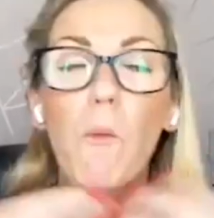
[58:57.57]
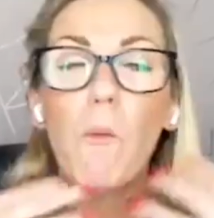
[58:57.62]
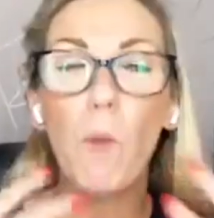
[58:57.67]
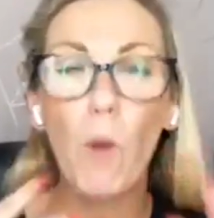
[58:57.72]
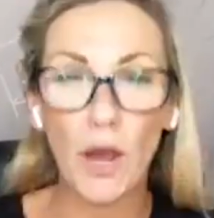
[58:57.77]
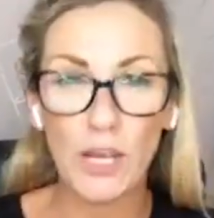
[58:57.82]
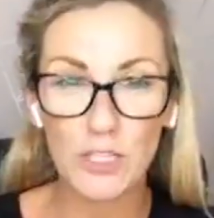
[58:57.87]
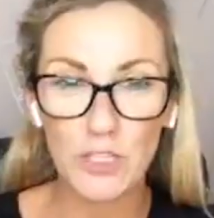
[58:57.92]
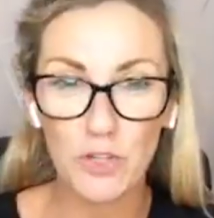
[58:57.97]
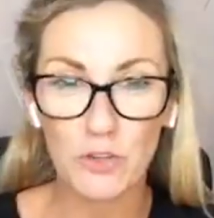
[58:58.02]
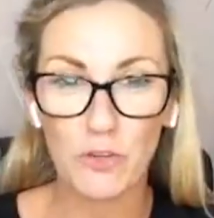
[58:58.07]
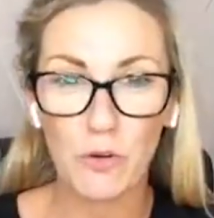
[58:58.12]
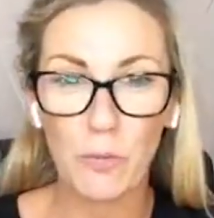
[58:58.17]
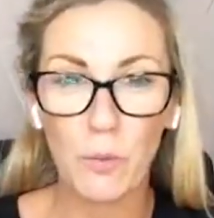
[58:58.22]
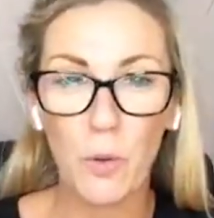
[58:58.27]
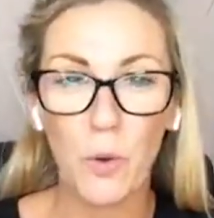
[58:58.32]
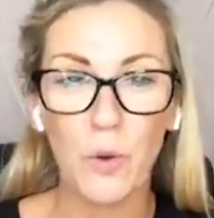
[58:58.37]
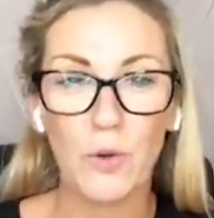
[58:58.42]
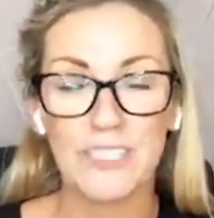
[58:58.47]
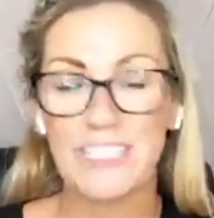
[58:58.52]
What is your
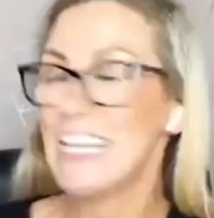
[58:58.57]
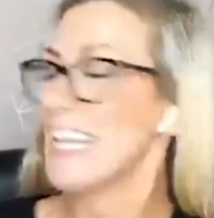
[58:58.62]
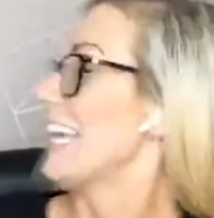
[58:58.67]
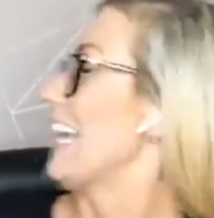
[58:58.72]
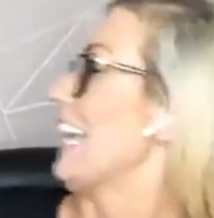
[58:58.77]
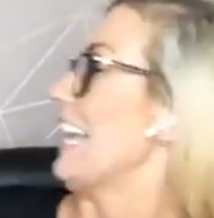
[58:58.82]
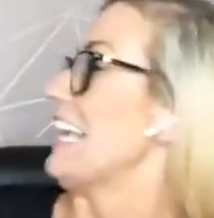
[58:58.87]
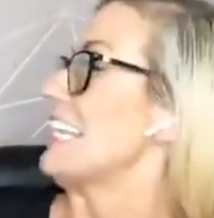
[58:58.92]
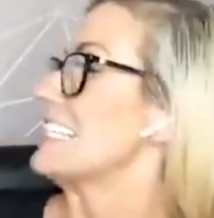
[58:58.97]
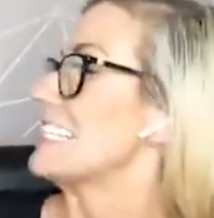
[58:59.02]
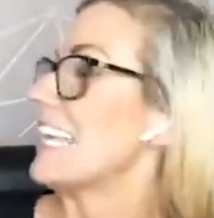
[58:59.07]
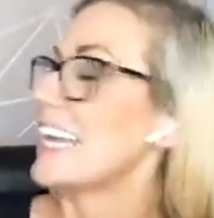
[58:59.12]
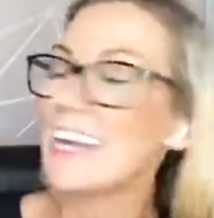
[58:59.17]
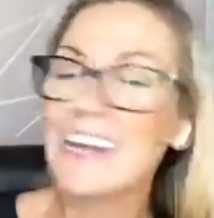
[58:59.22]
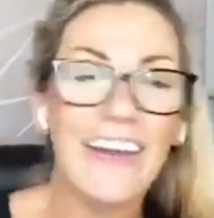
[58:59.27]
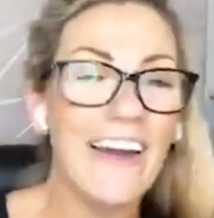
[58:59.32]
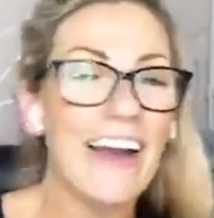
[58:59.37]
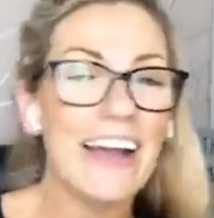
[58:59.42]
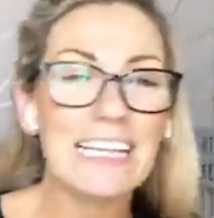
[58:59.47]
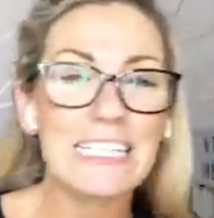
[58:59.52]
reward? Is it
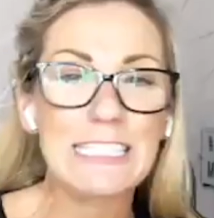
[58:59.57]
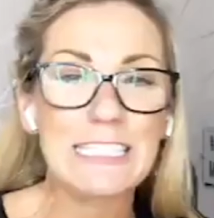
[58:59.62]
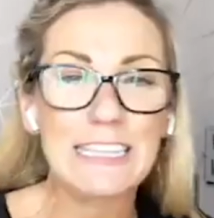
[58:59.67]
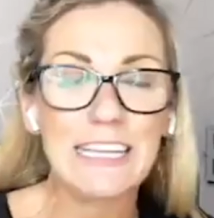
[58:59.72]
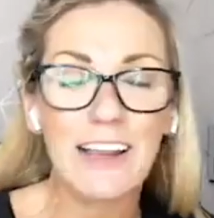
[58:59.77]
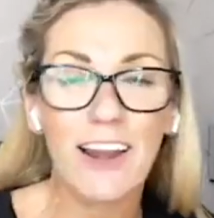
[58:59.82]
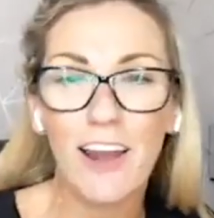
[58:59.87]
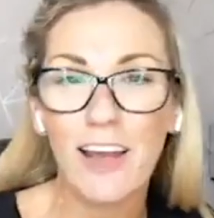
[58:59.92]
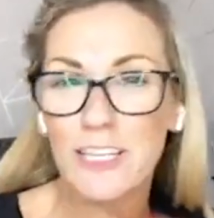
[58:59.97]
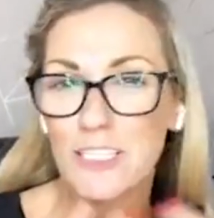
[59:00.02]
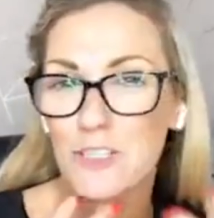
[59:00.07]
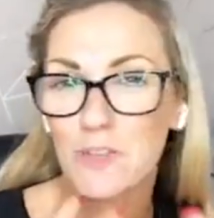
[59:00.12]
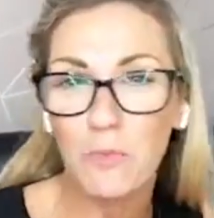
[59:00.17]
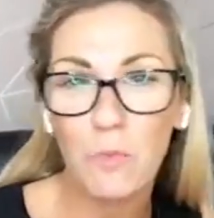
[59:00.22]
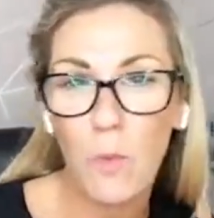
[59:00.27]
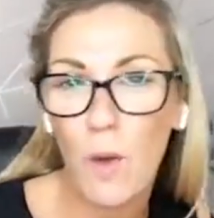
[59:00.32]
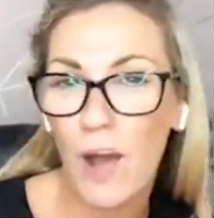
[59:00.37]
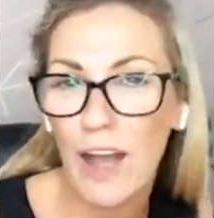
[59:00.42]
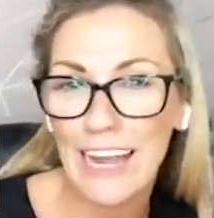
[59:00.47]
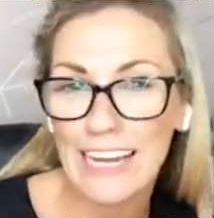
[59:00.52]
a nice glass
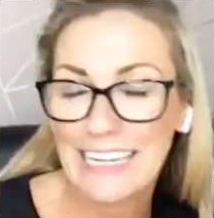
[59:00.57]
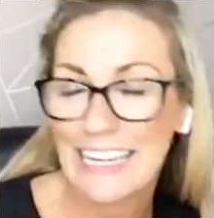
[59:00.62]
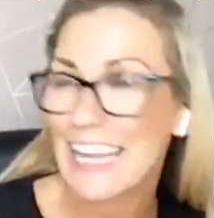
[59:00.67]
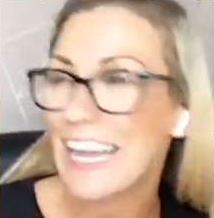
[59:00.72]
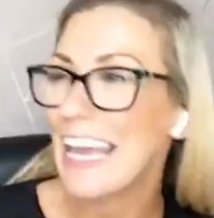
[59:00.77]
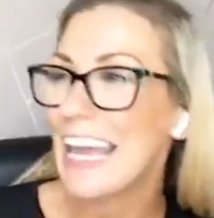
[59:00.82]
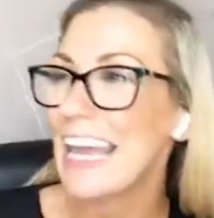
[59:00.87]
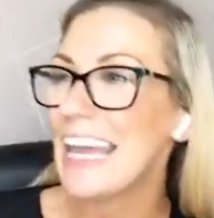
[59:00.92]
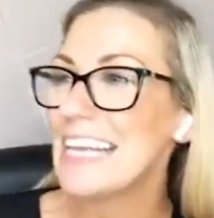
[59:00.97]
of wine?